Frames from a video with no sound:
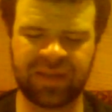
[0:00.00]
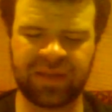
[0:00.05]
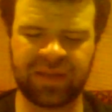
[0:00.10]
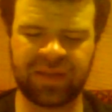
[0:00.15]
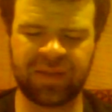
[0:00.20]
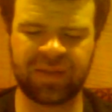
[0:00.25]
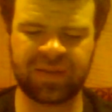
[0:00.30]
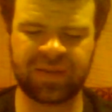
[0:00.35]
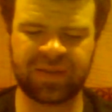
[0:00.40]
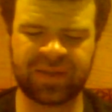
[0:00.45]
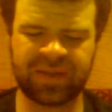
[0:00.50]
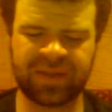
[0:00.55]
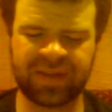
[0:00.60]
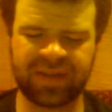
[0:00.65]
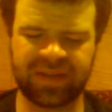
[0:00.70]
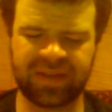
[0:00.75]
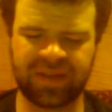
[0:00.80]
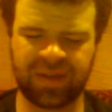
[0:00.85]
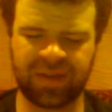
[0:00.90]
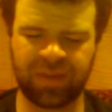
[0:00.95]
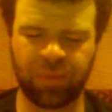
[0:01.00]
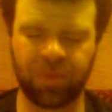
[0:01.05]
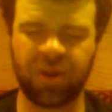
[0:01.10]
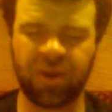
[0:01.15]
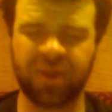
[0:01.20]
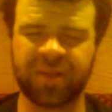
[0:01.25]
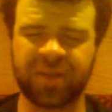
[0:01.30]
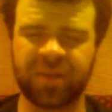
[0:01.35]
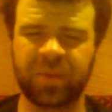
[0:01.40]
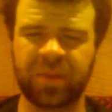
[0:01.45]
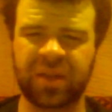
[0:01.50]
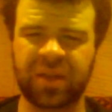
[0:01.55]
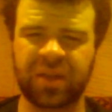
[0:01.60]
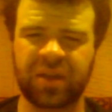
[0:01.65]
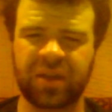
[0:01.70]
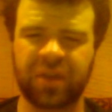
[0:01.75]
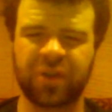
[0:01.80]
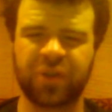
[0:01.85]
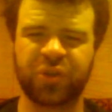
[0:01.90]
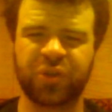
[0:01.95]
the sign said that approximately
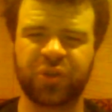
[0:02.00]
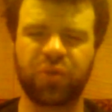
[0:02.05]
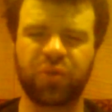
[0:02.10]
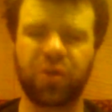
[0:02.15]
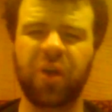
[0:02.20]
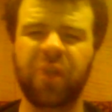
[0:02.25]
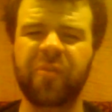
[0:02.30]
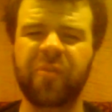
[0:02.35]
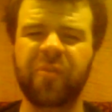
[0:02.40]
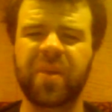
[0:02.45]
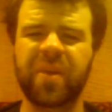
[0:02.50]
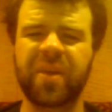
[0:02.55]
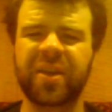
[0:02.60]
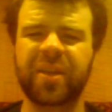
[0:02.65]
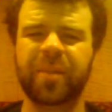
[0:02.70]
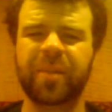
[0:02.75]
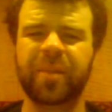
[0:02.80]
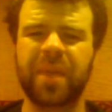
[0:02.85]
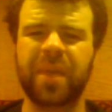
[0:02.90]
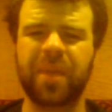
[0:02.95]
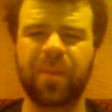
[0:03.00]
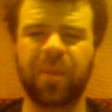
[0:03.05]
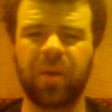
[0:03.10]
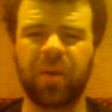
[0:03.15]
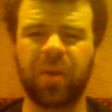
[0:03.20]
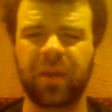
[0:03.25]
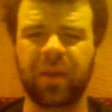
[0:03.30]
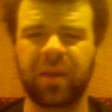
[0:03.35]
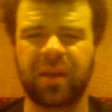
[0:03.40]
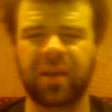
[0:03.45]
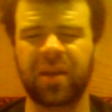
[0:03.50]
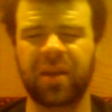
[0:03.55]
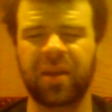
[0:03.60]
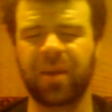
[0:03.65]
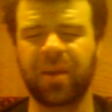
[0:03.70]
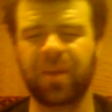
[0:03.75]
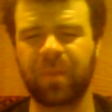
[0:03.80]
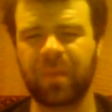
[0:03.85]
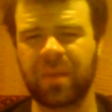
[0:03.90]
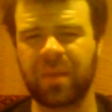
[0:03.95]
12 million people
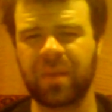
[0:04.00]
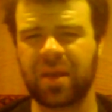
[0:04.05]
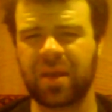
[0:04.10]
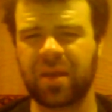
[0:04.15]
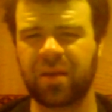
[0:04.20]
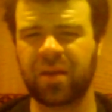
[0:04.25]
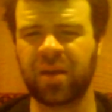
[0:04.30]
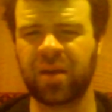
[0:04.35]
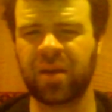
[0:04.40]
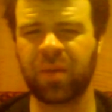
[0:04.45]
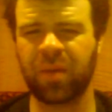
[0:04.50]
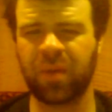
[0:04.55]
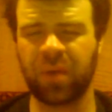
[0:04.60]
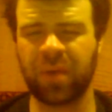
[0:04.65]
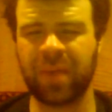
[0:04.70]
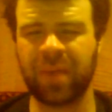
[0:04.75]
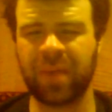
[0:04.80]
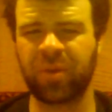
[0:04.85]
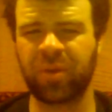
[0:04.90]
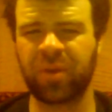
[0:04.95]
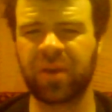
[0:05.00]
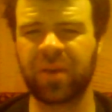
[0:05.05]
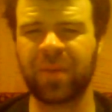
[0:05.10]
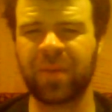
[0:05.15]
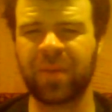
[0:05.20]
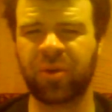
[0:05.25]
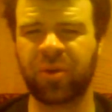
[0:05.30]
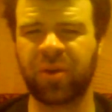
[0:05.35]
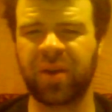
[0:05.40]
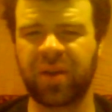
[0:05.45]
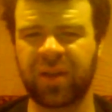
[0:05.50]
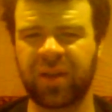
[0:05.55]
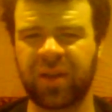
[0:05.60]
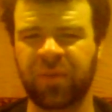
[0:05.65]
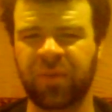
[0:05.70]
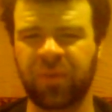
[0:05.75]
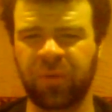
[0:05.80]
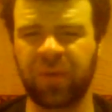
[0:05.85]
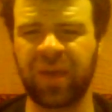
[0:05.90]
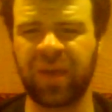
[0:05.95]
were immigrated
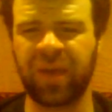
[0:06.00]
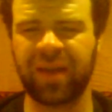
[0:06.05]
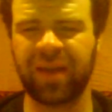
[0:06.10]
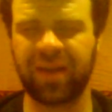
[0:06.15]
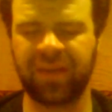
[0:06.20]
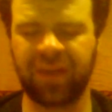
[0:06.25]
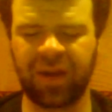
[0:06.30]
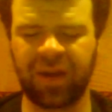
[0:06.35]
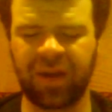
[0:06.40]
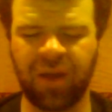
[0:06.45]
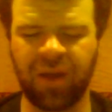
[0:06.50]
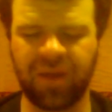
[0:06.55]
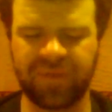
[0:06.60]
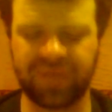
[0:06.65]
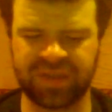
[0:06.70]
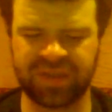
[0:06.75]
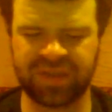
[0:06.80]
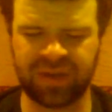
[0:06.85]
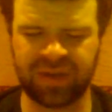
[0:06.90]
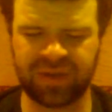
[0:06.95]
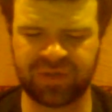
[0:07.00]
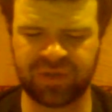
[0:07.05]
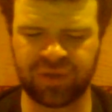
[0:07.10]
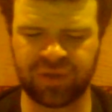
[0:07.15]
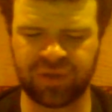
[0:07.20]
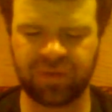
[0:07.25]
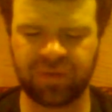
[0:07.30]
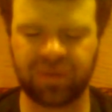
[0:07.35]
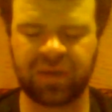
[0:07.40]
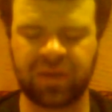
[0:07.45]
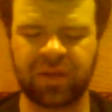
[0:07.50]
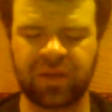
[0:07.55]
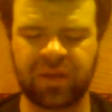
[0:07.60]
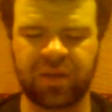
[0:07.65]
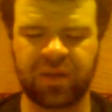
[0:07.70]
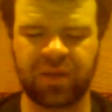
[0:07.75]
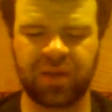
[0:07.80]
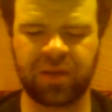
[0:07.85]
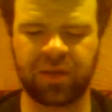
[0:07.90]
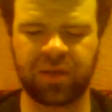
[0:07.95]
through that office there. So
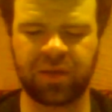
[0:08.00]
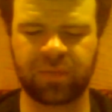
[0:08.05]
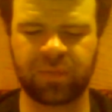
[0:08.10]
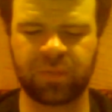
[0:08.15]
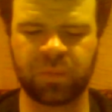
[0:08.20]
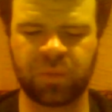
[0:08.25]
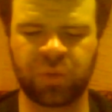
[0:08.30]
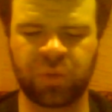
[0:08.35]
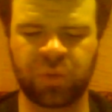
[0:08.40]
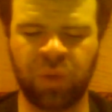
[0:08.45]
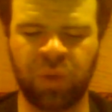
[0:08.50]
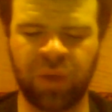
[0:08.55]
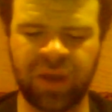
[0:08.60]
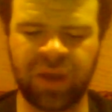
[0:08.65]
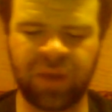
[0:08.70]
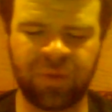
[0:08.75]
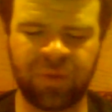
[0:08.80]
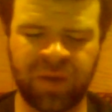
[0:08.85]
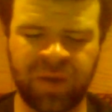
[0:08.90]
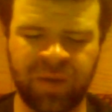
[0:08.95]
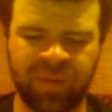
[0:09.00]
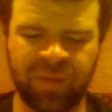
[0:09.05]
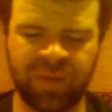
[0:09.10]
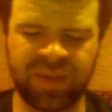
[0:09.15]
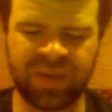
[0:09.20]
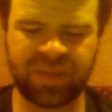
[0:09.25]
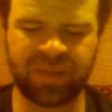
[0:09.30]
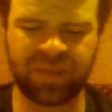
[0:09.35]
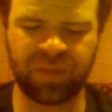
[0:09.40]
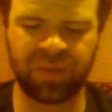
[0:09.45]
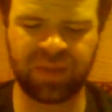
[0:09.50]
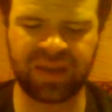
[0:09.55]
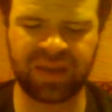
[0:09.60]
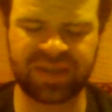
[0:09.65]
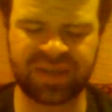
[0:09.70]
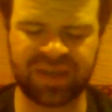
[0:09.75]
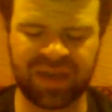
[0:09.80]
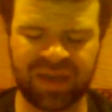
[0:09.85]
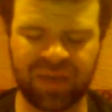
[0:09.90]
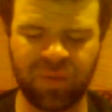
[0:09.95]
quite a busy
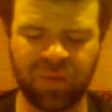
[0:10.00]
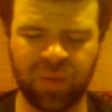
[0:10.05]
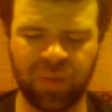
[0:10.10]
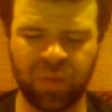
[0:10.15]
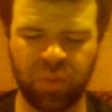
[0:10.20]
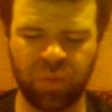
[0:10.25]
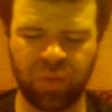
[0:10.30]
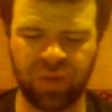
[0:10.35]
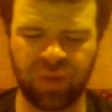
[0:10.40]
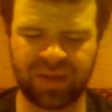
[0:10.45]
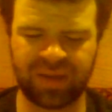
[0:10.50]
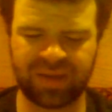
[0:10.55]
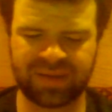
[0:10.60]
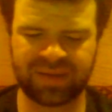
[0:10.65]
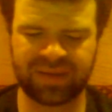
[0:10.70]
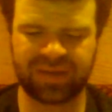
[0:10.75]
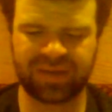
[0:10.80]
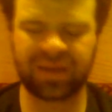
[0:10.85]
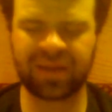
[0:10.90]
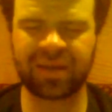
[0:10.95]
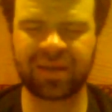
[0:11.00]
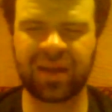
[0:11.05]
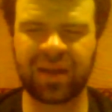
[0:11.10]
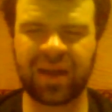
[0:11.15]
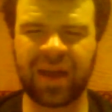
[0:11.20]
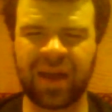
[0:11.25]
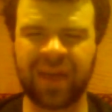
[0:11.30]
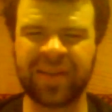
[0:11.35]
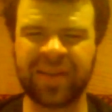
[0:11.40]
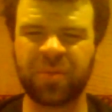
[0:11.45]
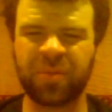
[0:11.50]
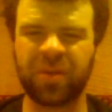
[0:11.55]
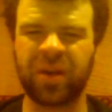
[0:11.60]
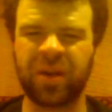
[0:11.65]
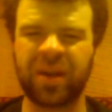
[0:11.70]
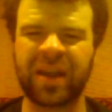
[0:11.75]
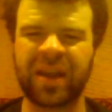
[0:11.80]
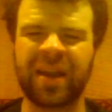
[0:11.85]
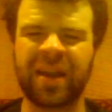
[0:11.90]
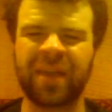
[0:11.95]
place at one point. At this
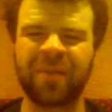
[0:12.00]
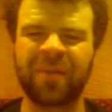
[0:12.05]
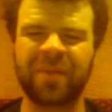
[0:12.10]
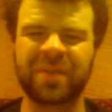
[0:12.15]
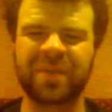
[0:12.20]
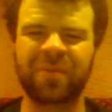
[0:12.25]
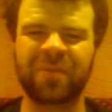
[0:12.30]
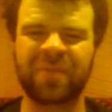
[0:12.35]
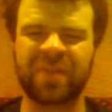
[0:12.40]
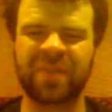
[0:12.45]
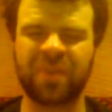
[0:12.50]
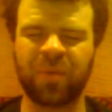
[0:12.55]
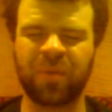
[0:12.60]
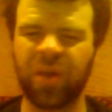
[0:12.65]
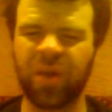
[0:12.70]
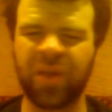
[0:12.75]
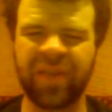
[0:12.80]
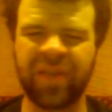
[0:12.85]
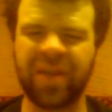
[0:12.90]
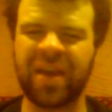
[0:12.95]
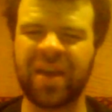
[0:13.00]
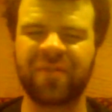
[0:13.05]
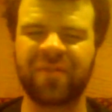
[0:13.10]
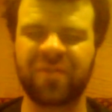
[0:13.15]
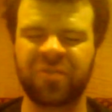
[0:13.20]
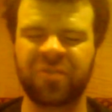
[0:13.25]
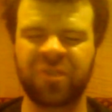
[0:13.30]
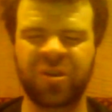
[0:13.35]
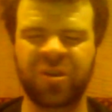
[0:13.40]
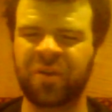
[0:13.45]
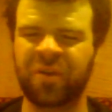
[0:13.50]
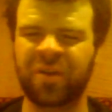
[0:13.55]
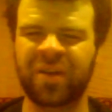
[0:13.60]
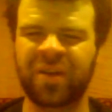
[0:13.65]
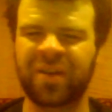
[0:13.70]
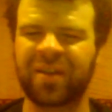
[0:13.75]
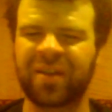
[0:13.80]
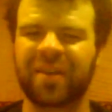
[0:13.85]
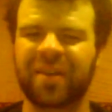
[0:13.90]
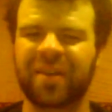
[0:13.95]
point, again, it was like 1 in the afternoon, and